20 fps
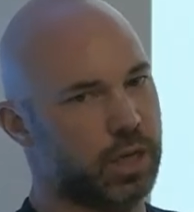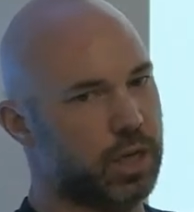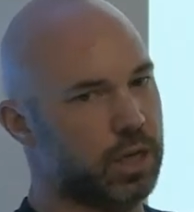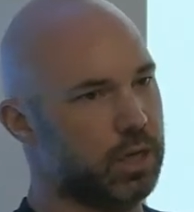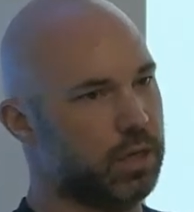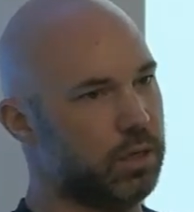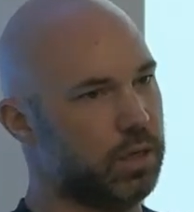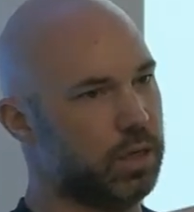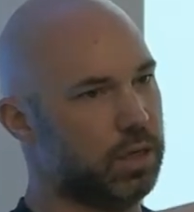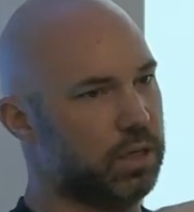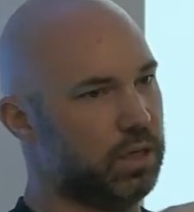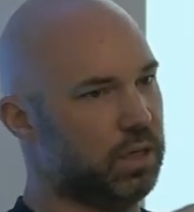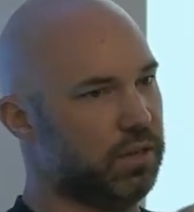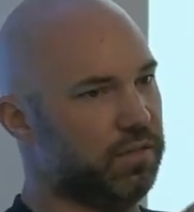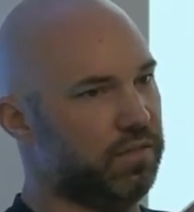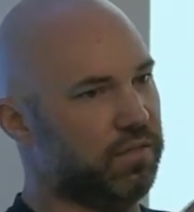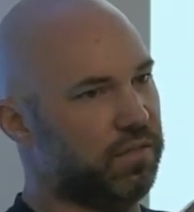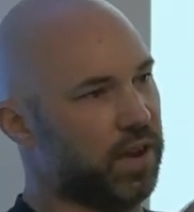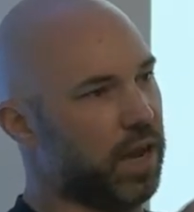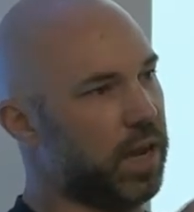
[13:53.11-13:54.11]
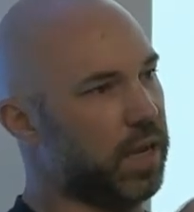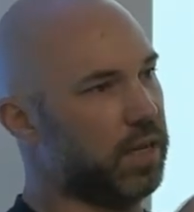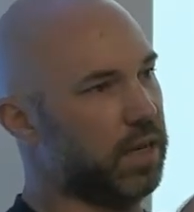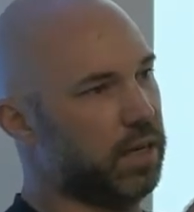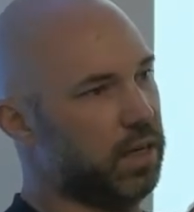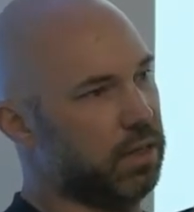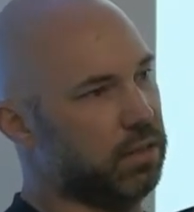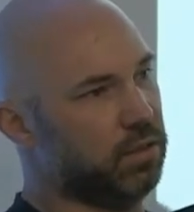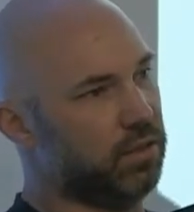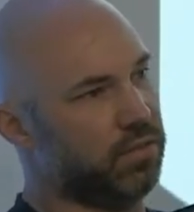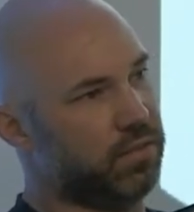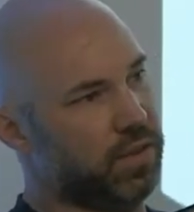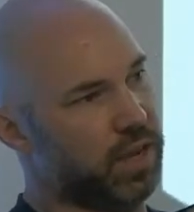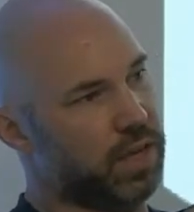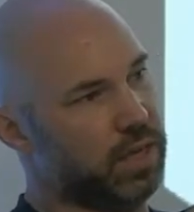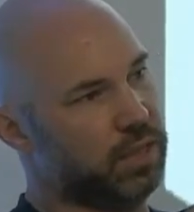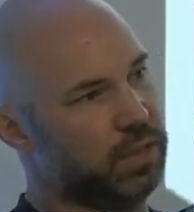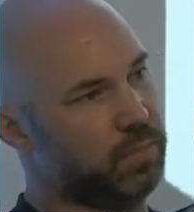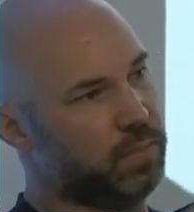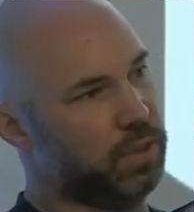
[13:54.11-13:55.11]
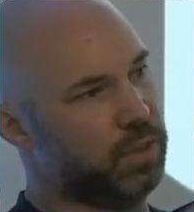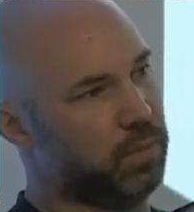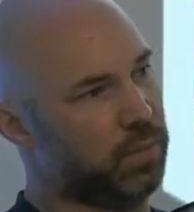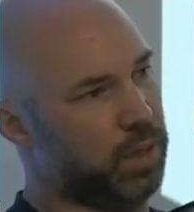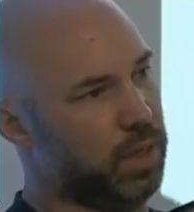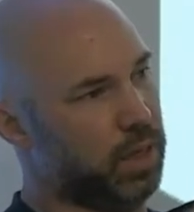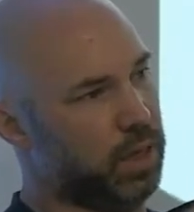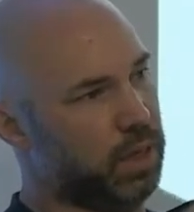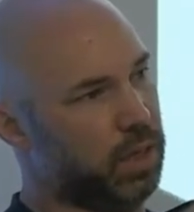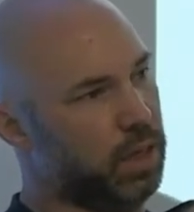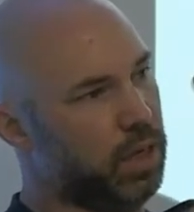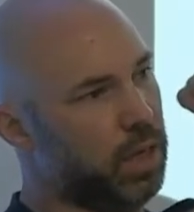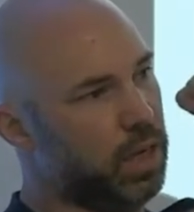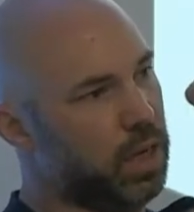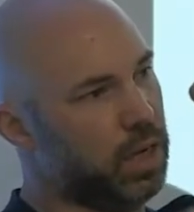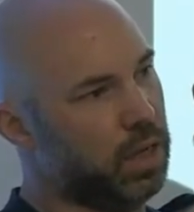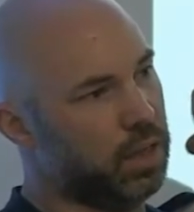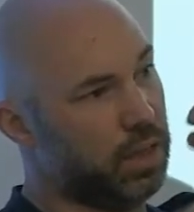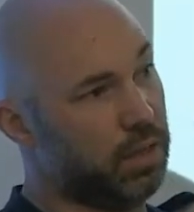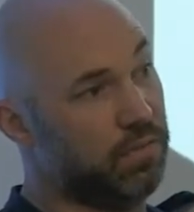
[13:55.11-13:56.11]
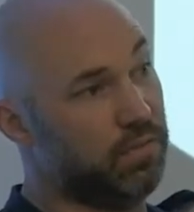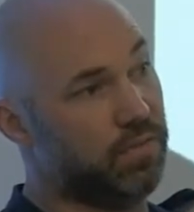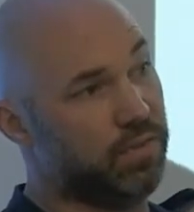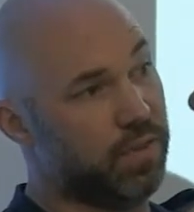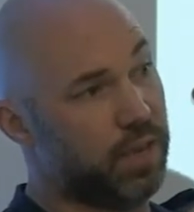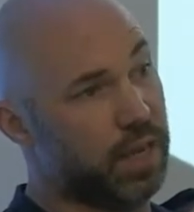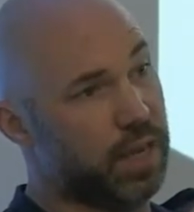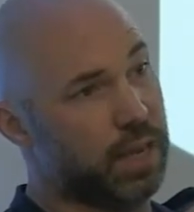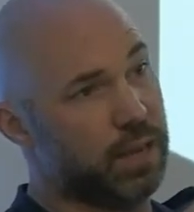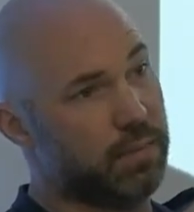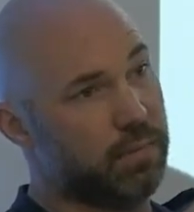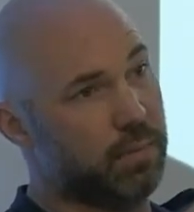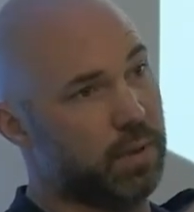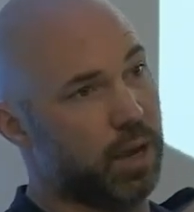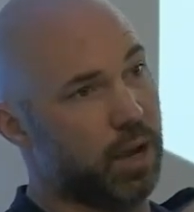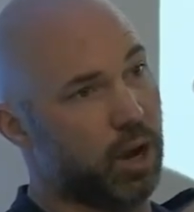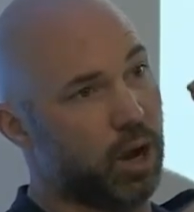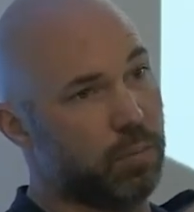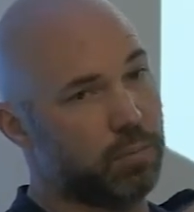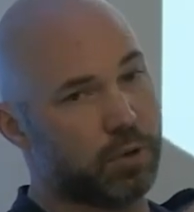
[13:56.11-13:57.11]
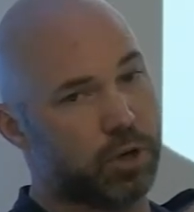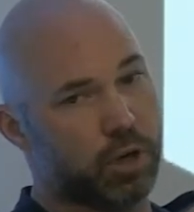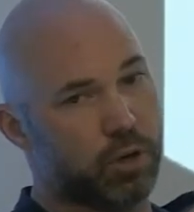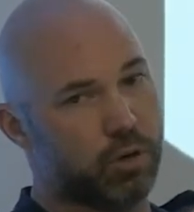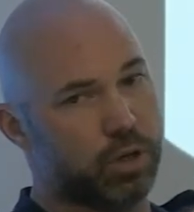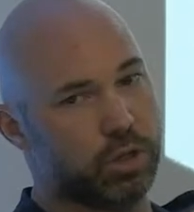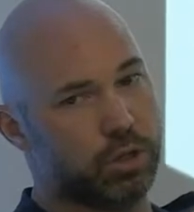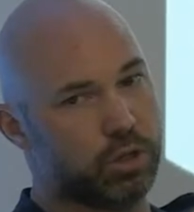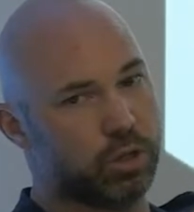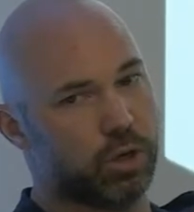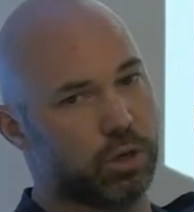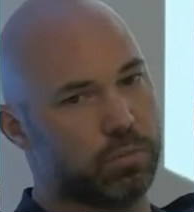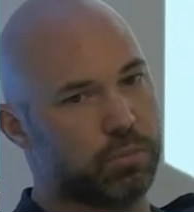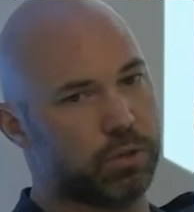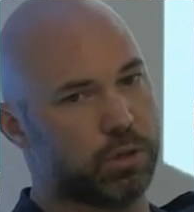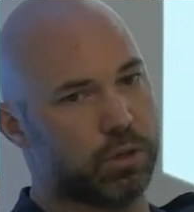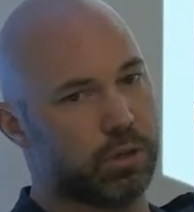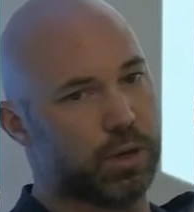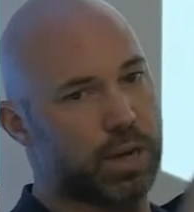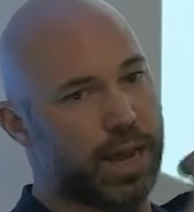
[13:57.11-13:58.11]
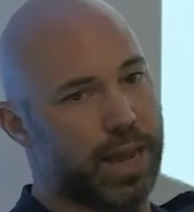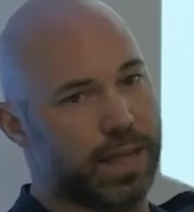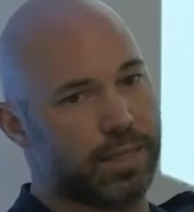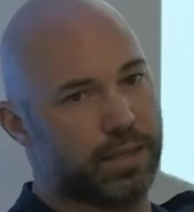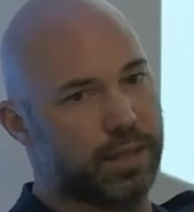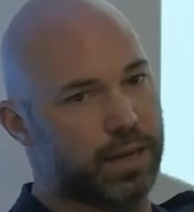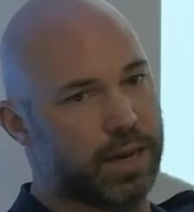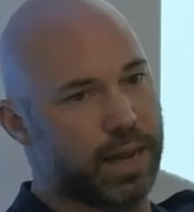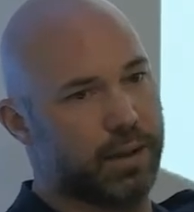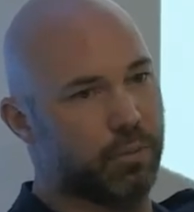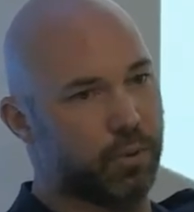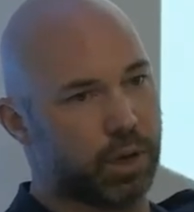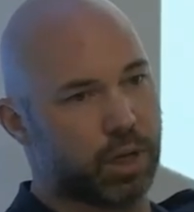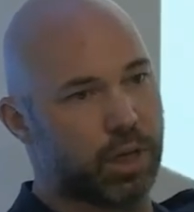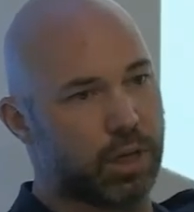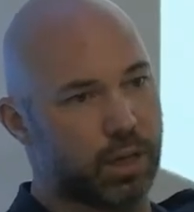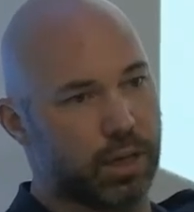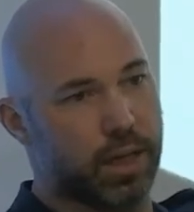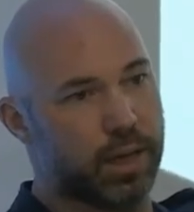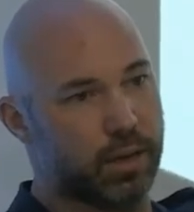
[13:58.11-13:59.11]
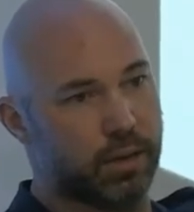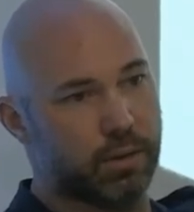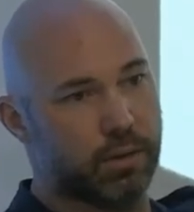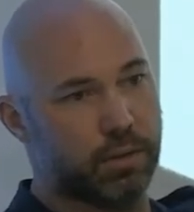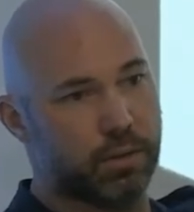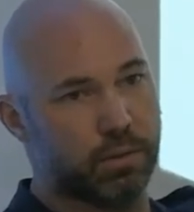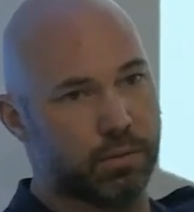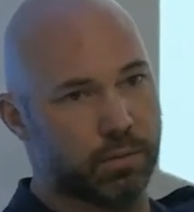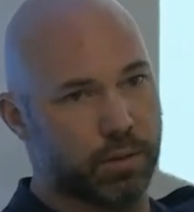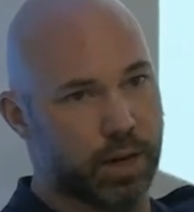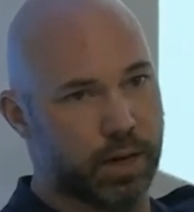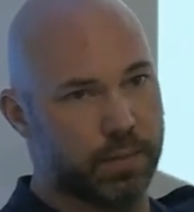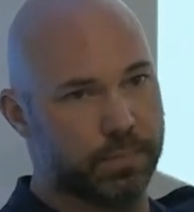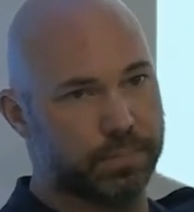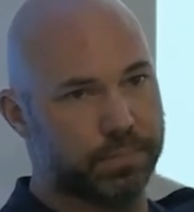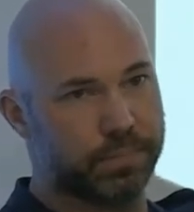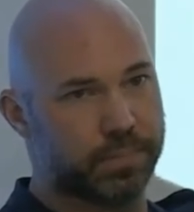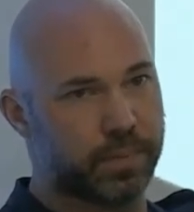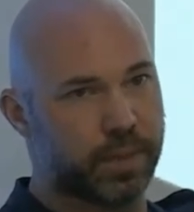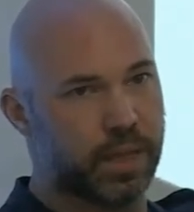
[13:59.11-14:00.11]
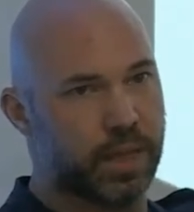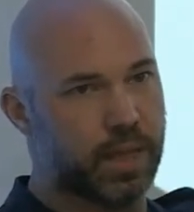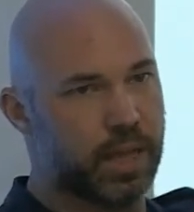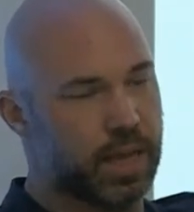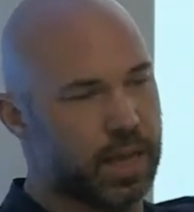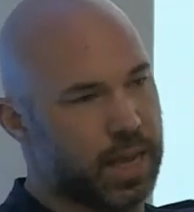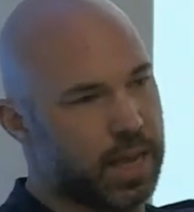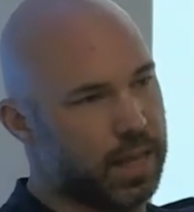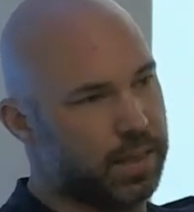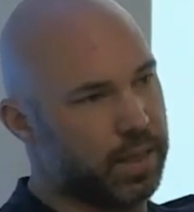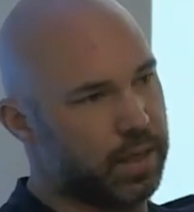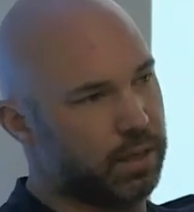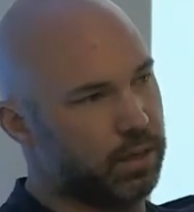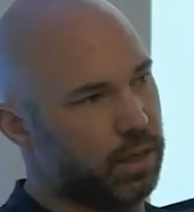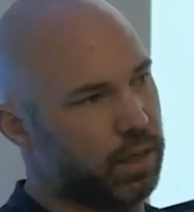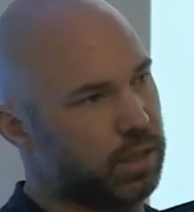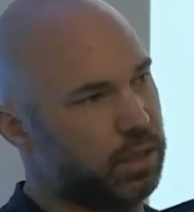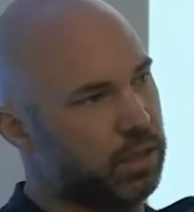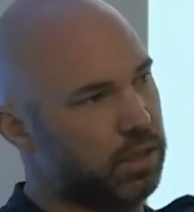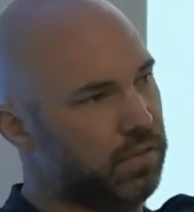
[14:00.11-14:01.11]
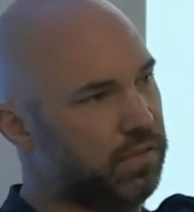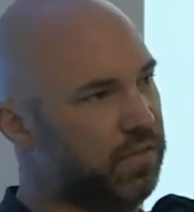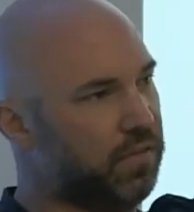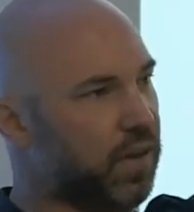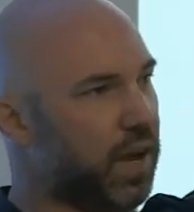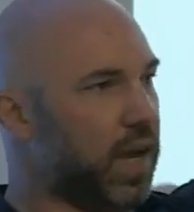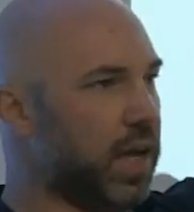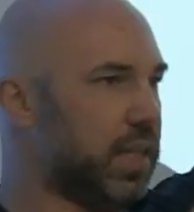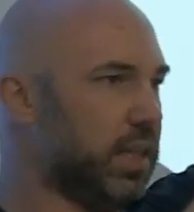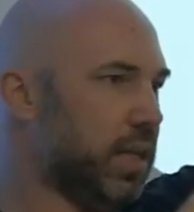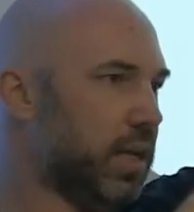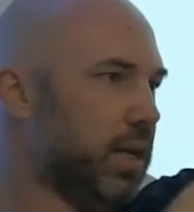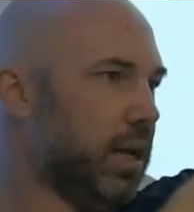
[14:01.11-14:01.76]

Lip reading: You need to define an interface between the VM opcode interpreter and the networking layer, right? And then you need to define the